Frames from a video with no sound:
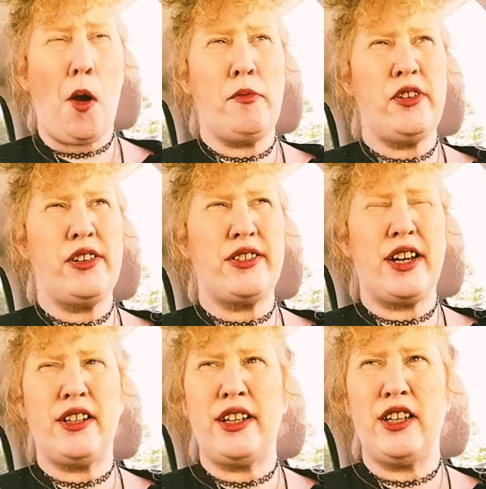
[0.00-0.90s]
It tastes
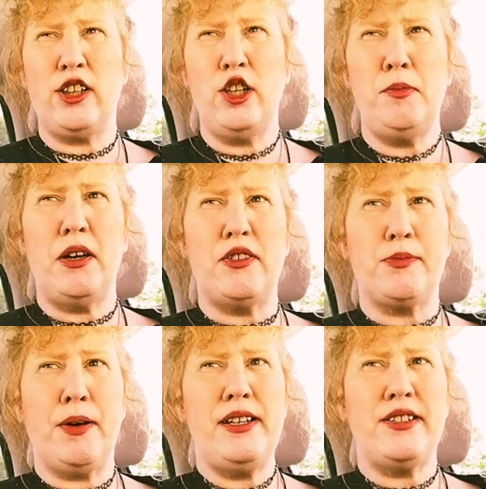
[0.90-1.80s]
like a little bit of
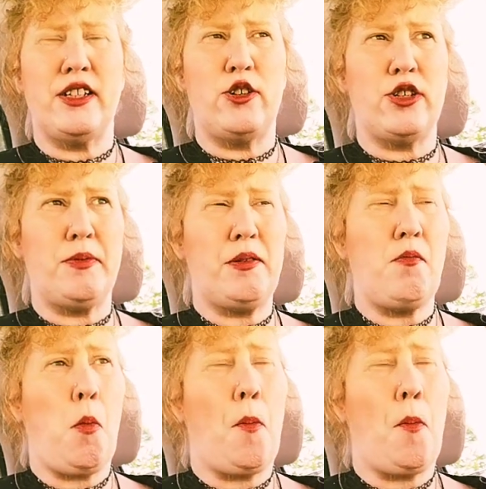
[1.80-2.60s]
spice in it or something.